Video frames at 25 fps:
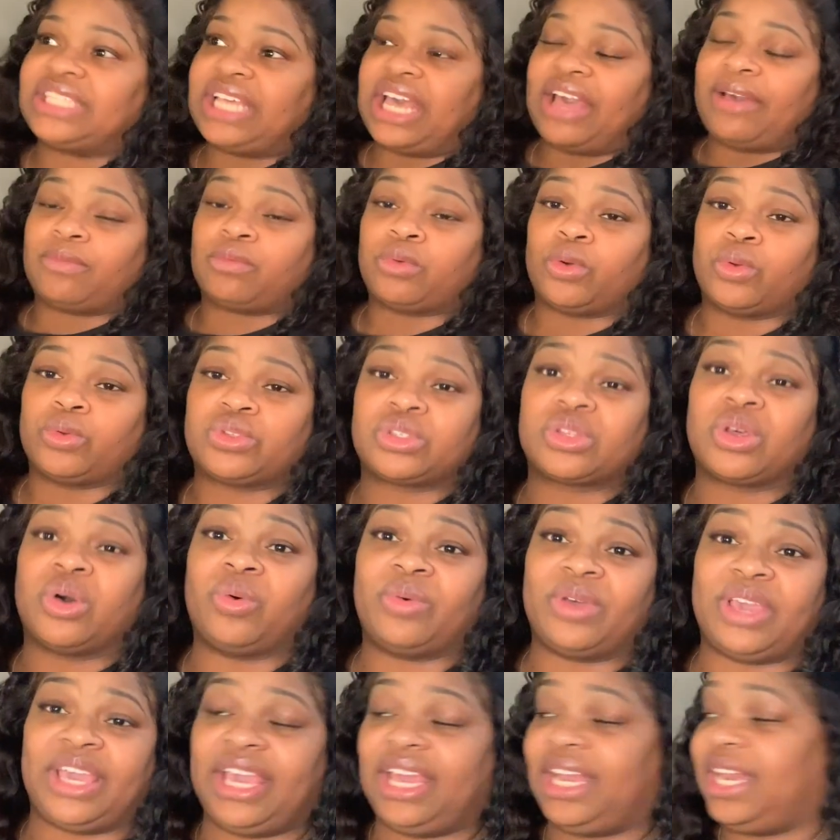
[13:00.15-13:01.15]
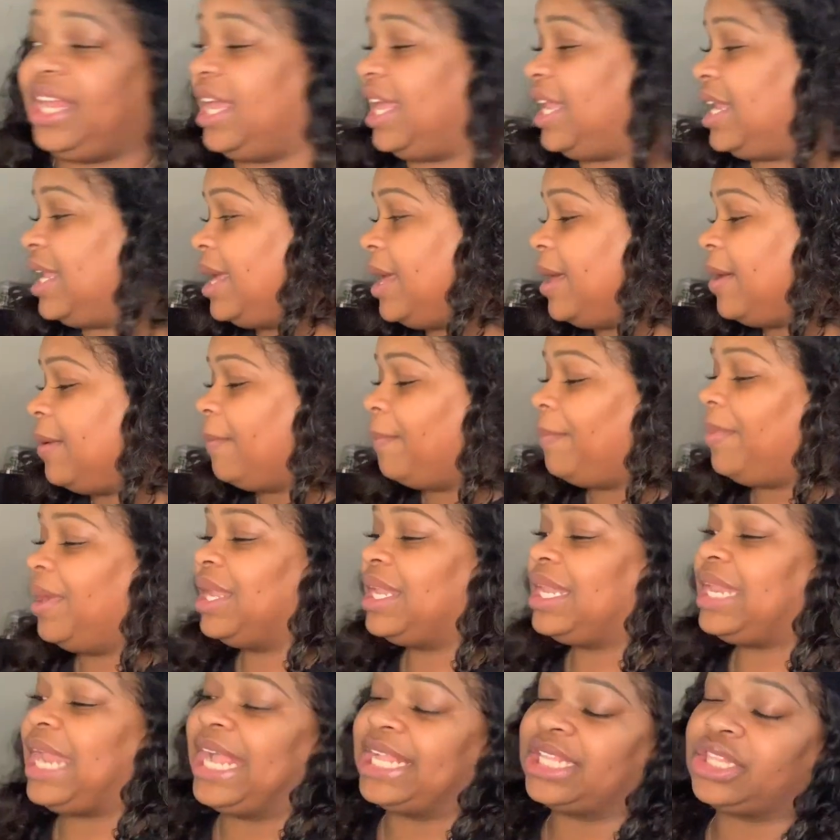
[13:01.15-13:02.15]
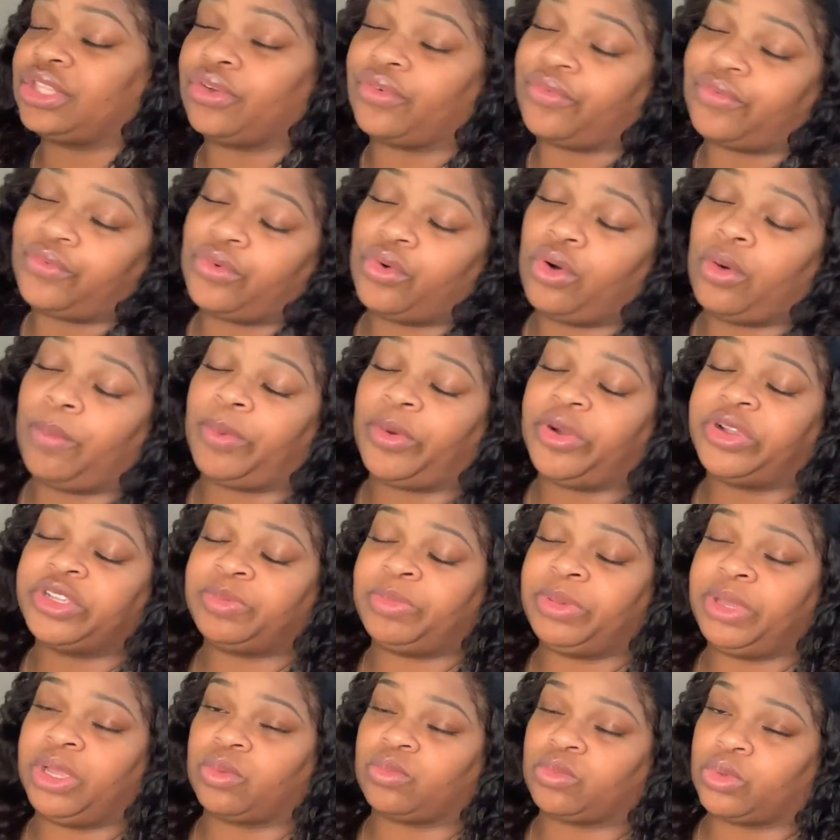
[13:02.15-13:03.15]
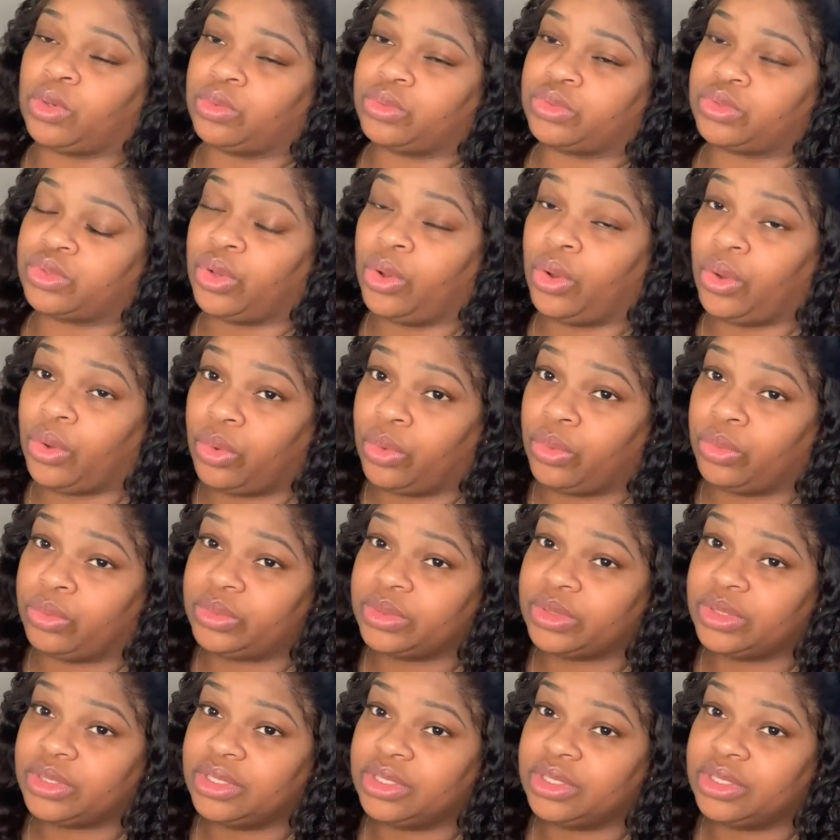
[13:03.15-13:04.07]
have rose gold in it, but like the full purse being rose gold,